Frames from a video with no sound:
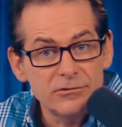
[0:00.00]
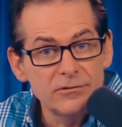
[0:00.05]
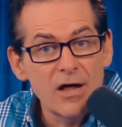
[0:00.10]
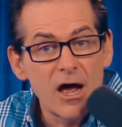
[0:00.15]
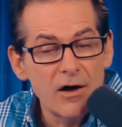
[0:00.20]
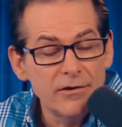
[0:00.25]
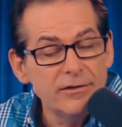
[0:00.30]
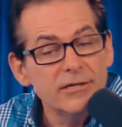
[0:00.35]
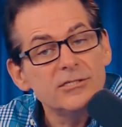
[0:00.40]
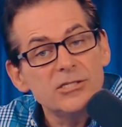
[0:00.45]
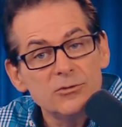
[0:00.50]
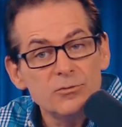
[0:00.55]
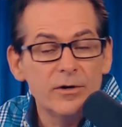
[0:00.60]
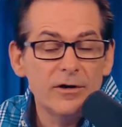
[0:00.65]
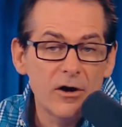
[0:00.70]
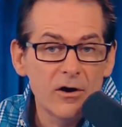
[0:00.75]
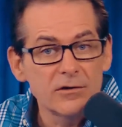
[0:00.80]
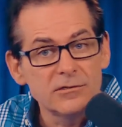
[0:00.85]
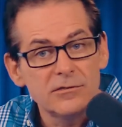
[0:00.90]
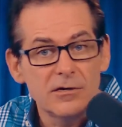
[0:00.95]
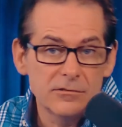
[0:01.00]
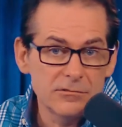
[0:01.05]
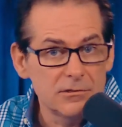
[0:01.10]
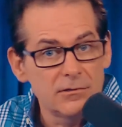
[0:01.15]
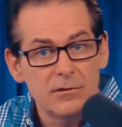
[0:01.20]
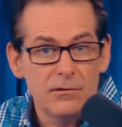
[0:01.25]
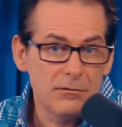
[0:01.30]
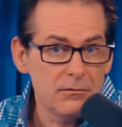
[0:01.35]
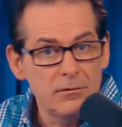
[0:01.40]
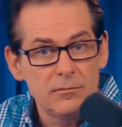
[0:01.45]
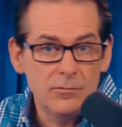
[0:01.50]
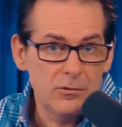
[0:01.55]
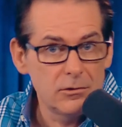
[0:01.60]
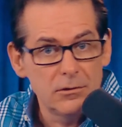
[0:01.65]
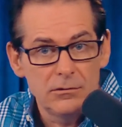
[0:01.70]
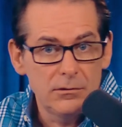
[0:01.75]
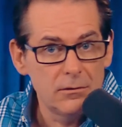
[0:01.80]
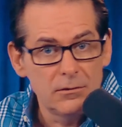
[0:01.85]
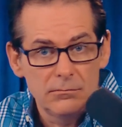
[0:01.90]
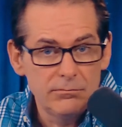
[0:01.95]
now this is when Eric starts to get a little more
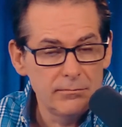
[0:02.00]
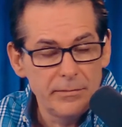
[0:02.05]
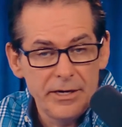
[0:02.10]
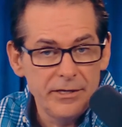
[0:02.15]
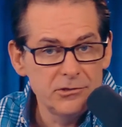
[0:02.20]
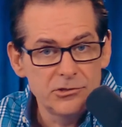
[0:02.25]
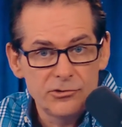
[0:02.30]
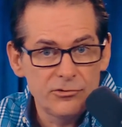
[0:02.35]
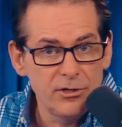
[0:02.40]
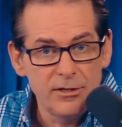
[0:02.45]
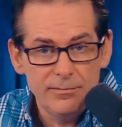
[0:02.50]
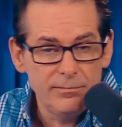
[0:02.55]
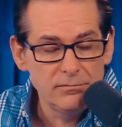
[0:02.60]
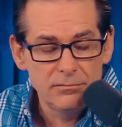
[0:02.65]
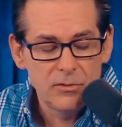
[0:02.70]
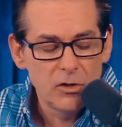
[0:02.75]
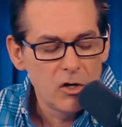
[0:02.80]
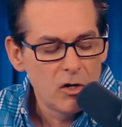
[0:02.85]
mainstream.